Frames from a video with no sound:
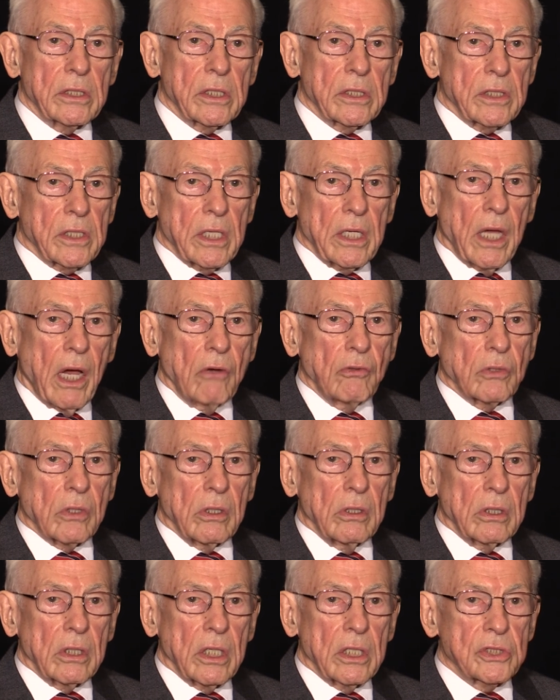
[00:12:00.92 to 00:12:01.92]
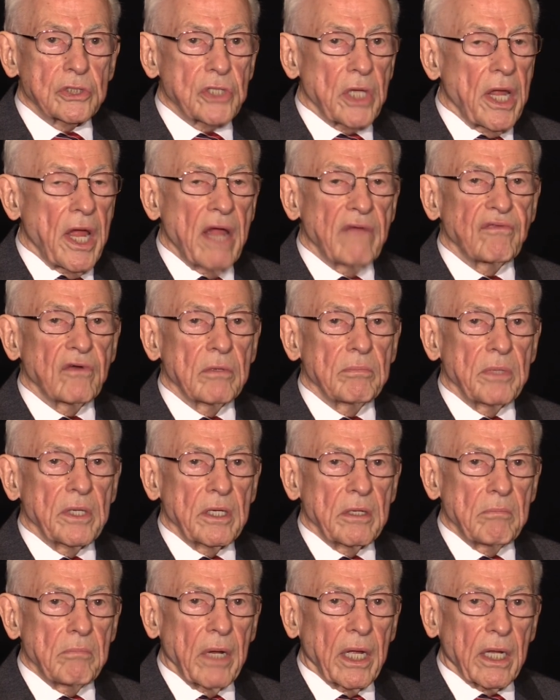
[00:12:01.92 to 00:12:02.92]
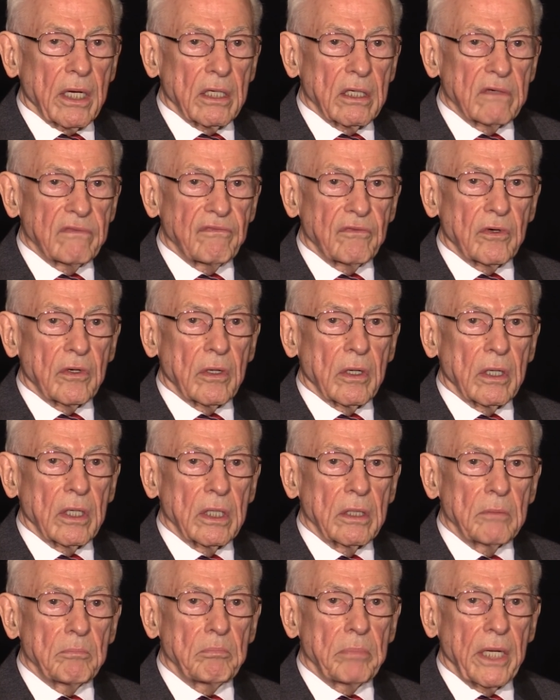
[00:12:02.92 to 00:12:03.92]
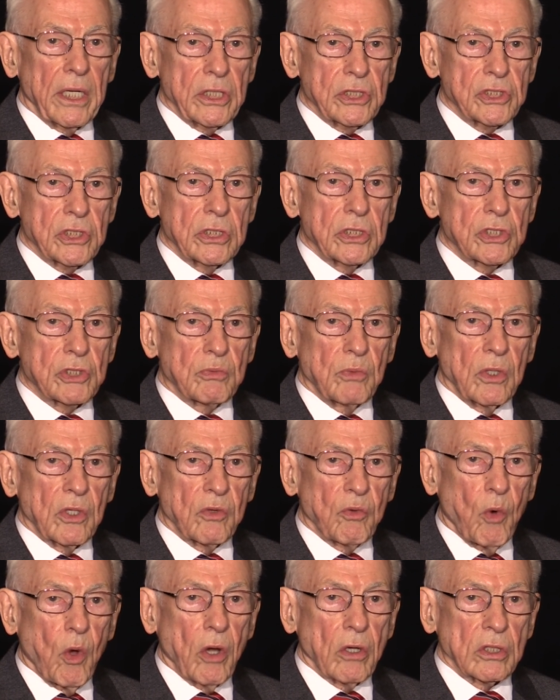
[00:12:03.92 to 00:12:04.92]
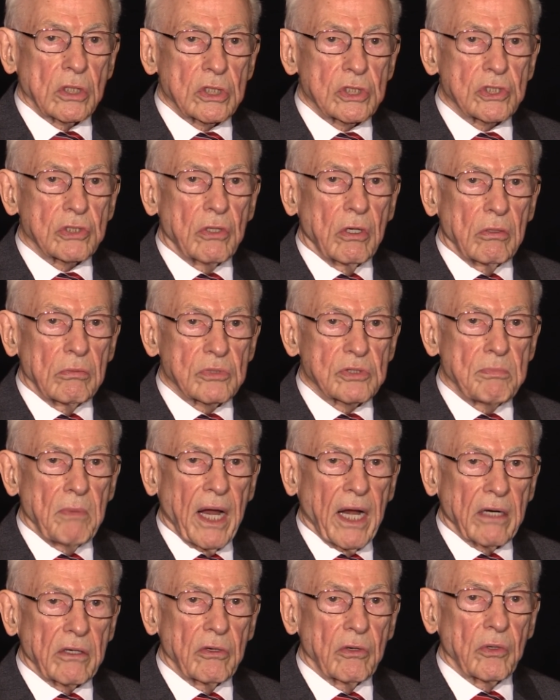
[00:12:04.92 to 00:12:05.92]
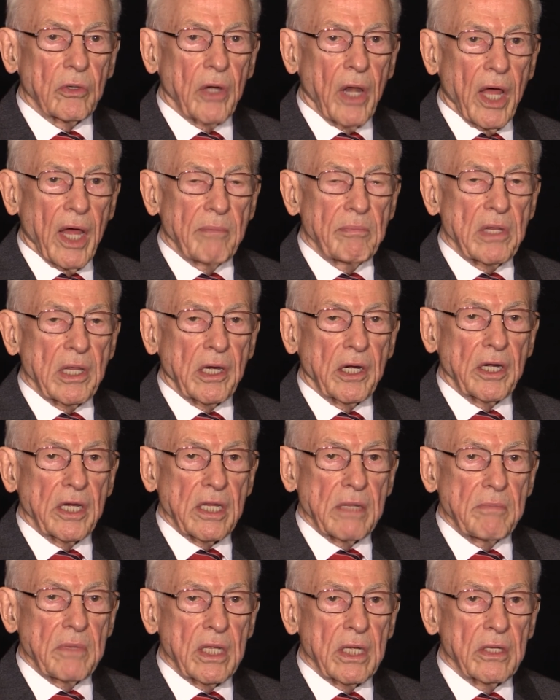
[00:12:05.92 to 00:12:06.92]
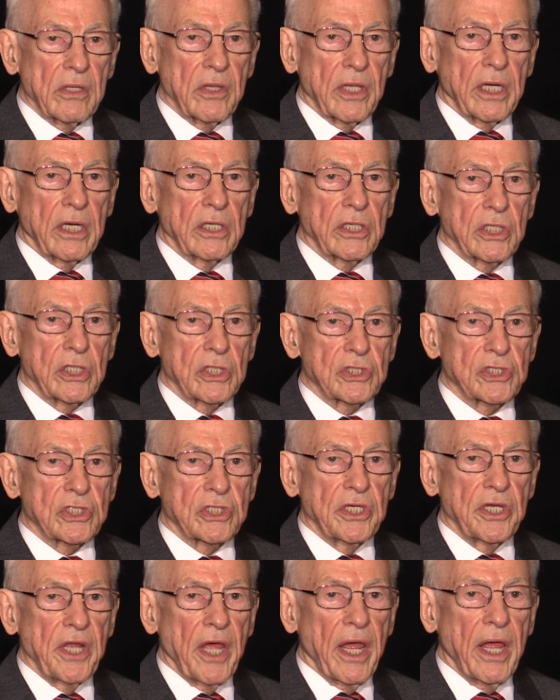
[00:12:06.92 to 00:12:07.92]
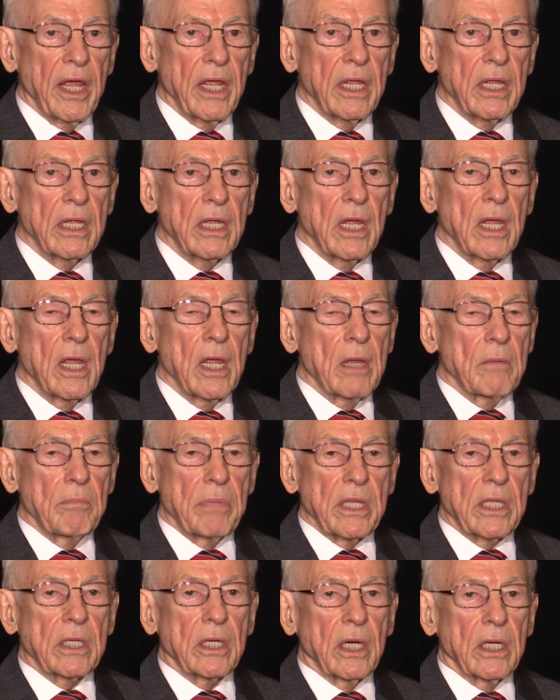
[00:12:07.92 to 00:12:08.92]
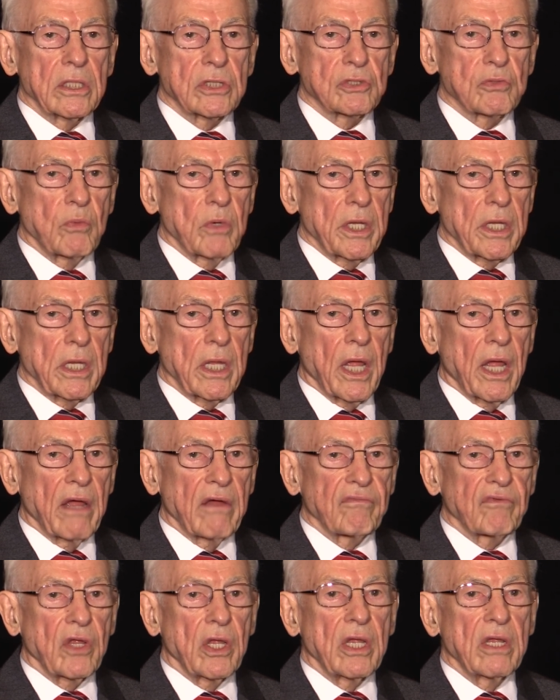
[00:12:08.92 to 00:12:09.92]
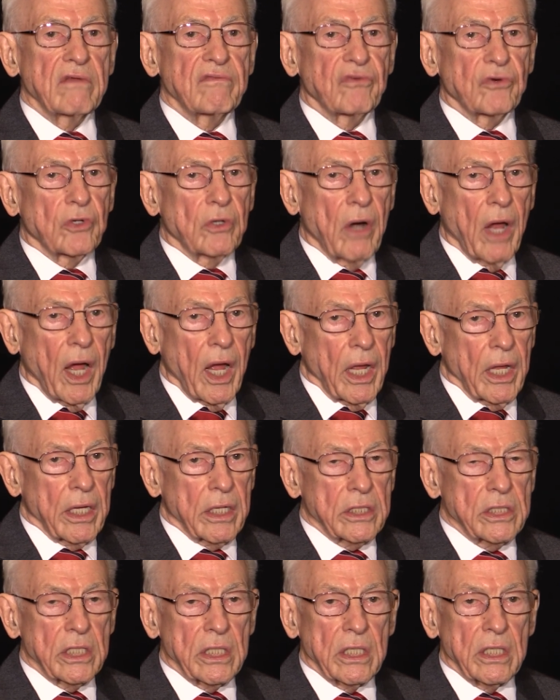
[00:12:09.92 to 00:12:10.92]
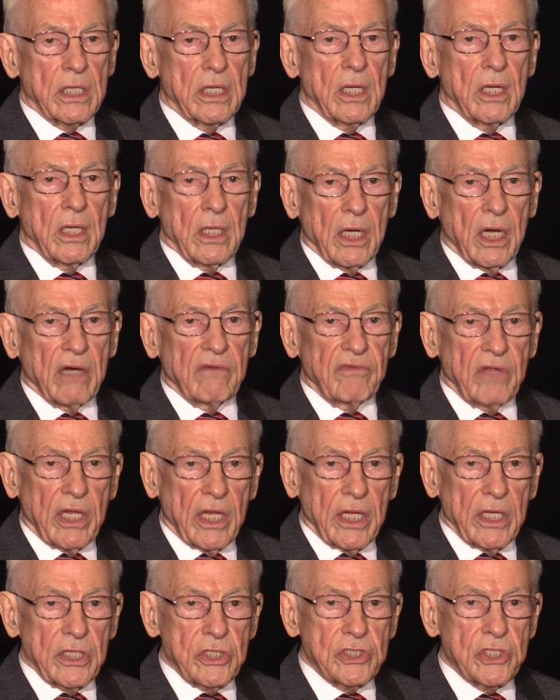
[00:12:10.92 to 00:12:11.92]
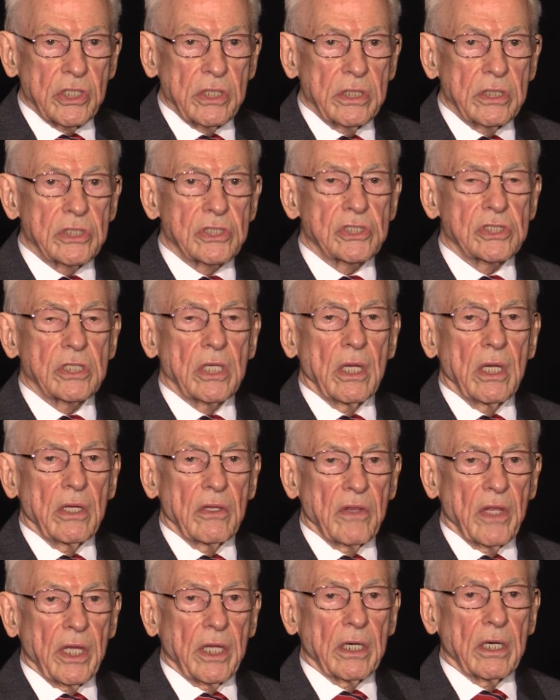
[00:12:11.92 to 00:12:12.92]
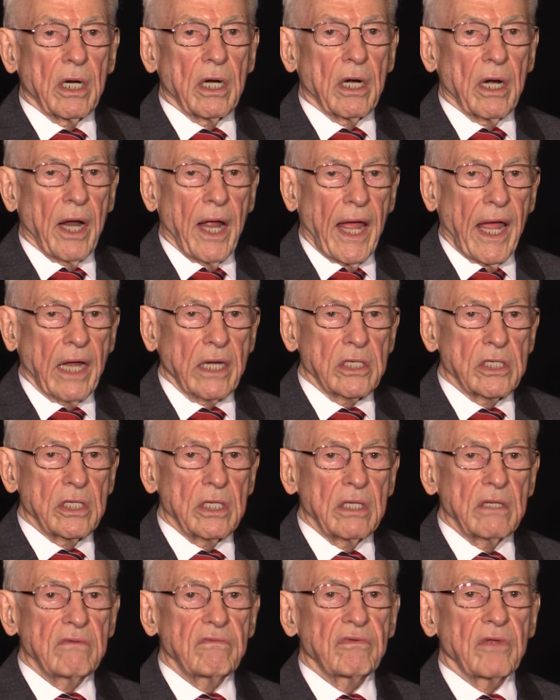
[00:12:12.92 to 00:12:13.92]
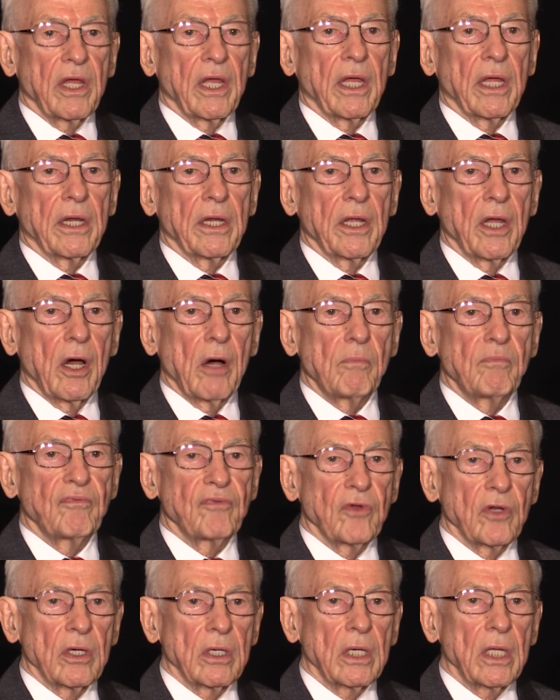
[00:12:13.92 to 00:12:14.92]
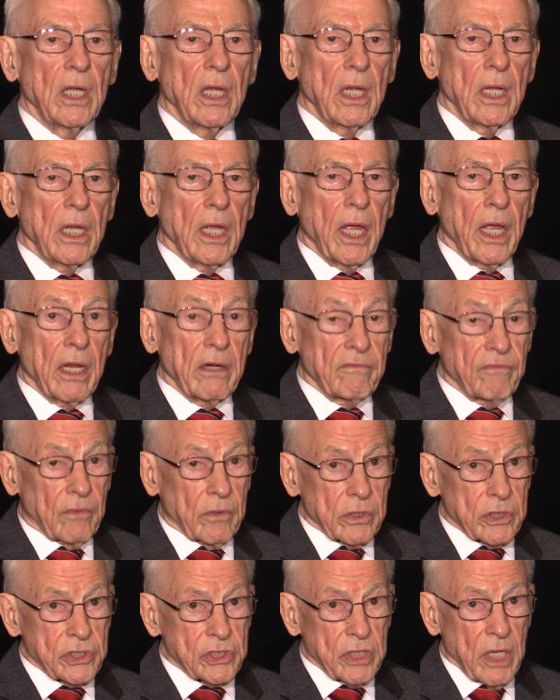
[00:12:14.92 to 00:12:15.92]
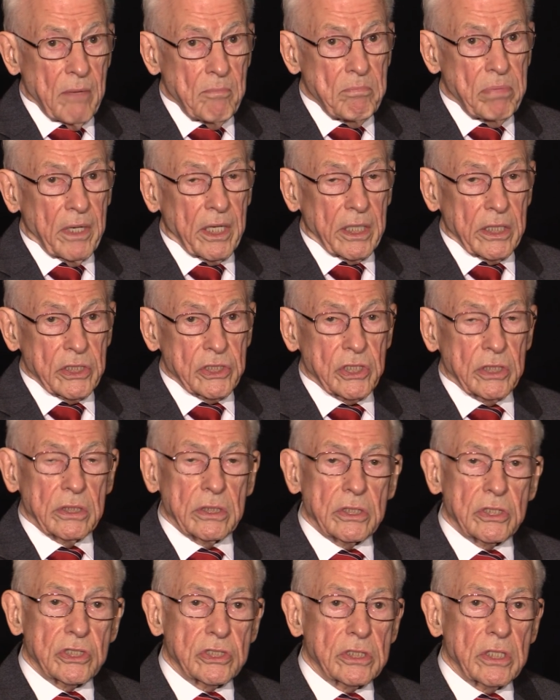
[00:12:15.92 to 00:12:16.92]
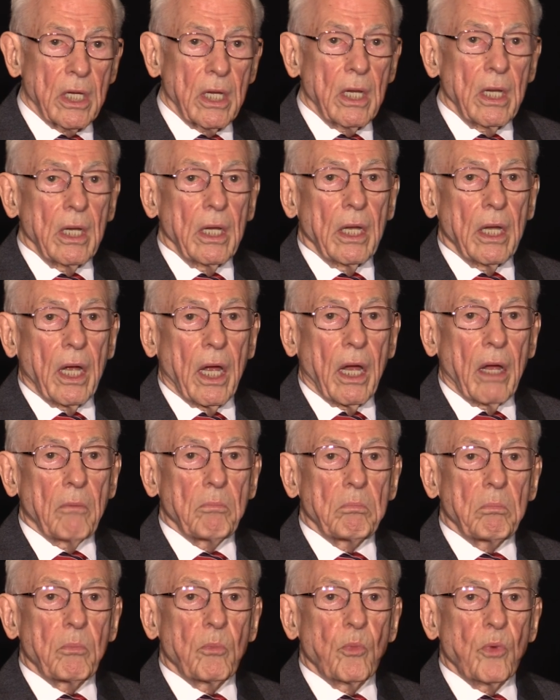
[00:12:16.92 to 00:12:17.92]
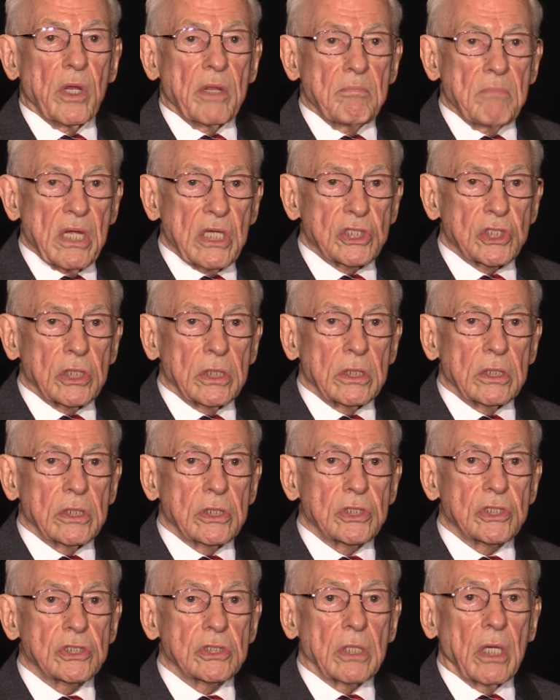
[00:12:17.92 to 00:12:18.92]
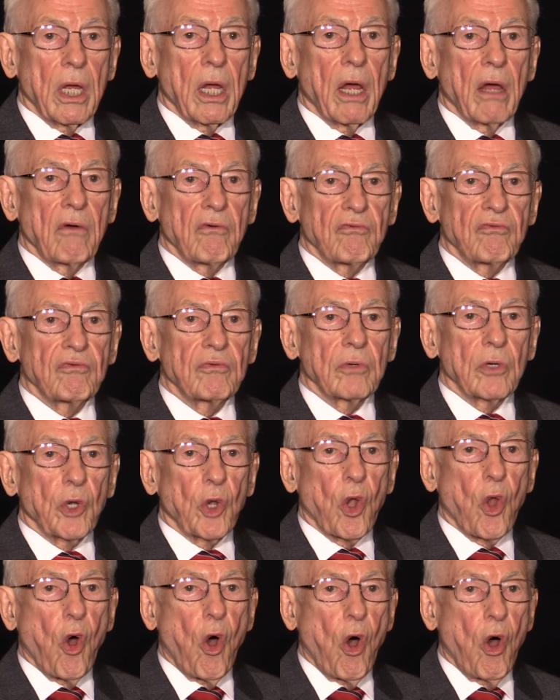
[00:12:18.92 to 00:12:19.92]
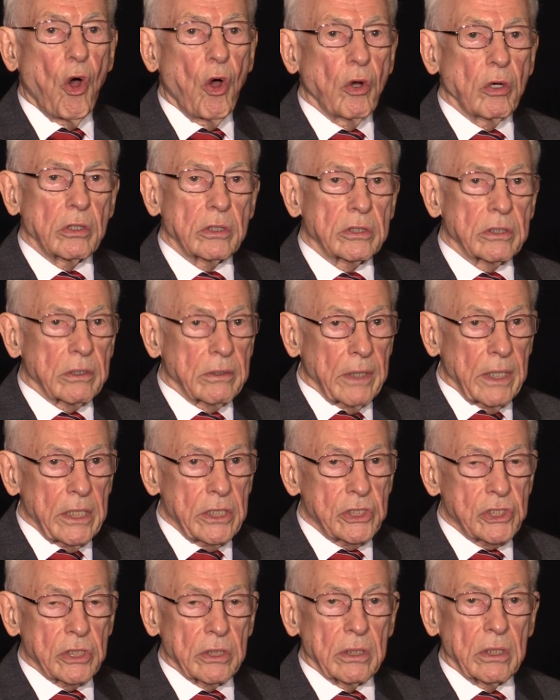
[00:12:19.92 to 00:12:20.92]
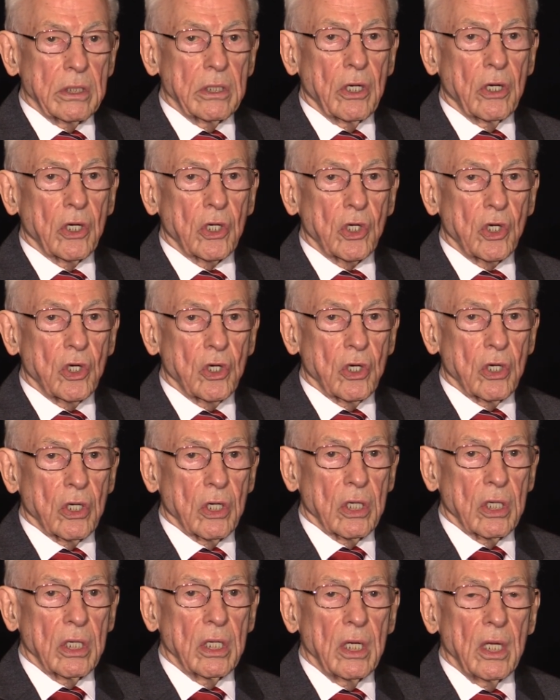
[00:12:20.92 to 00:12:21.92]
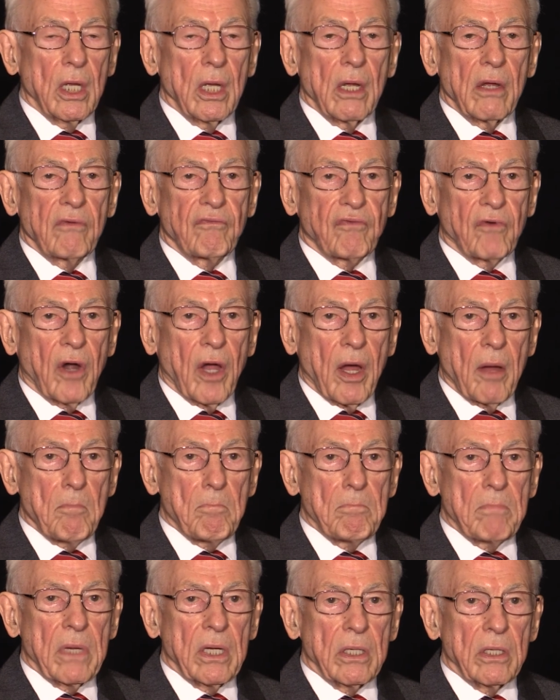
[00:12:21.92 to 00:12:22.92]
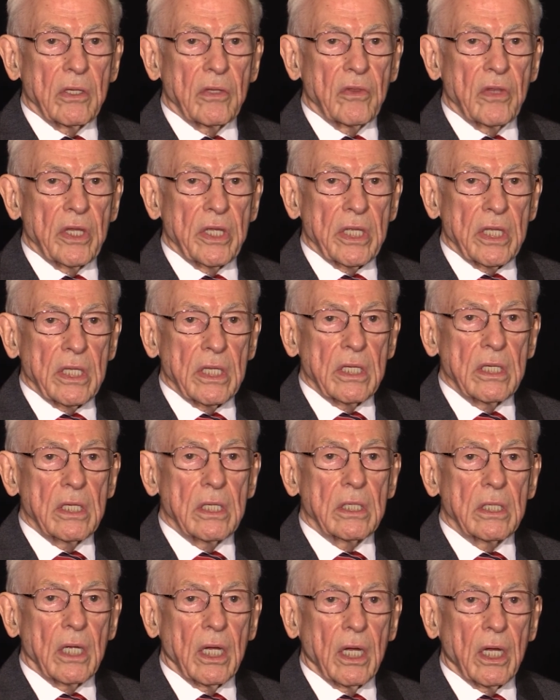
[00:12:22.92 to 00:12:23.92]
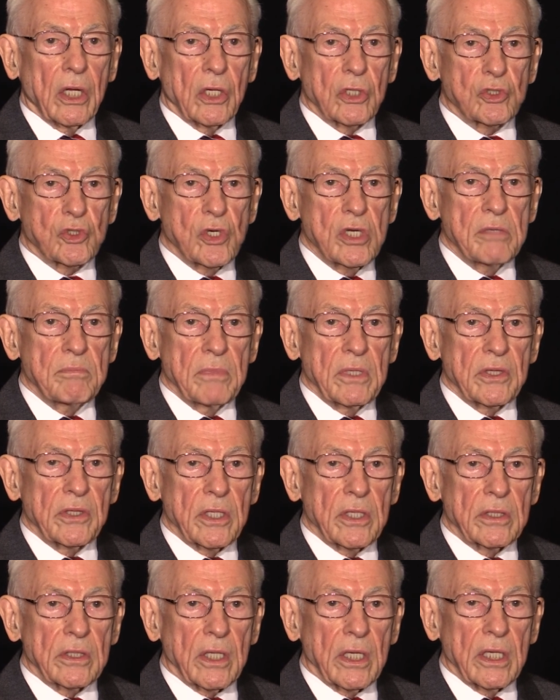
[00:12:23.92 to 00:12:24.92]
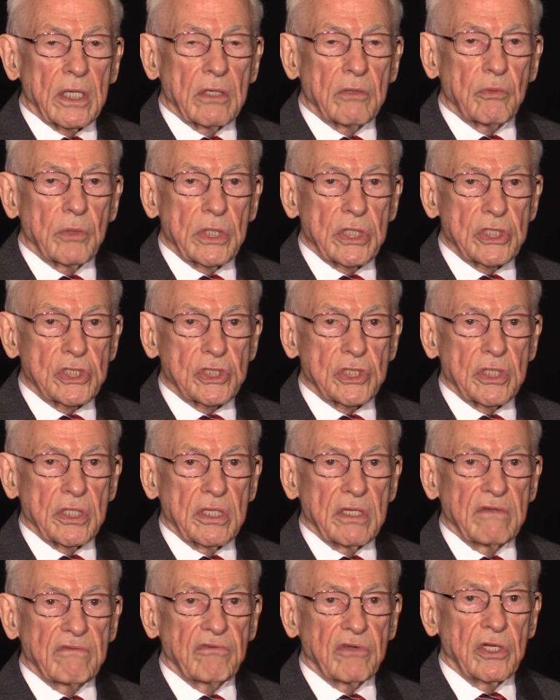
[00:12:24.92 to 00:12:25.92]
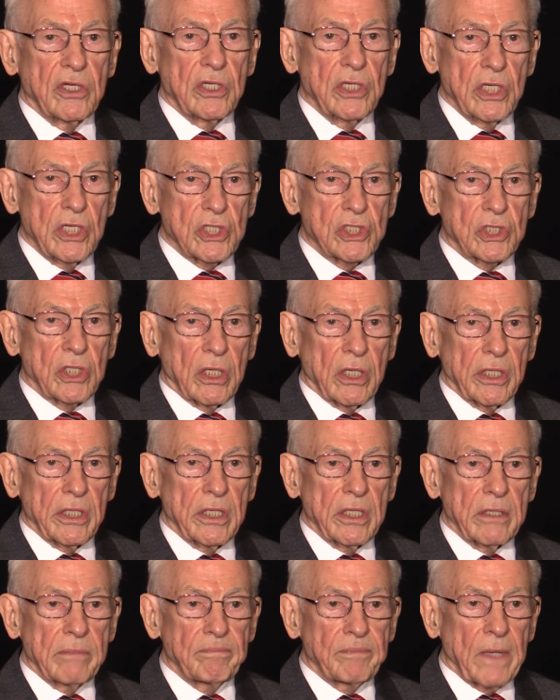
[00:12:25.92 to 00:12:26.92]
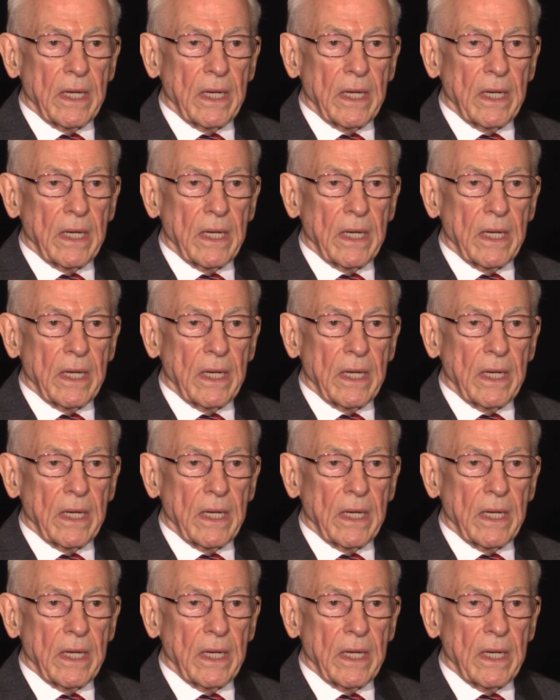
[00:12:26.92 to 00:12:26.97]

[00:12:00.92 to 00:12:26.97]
that the outlook has ever been better for patients with Waldenstrom's macroglobulinemia than it is today, because we have a variety of agents that are active and helpful. And for some patients, remissions of long duration occur from the treatment that they receive initially.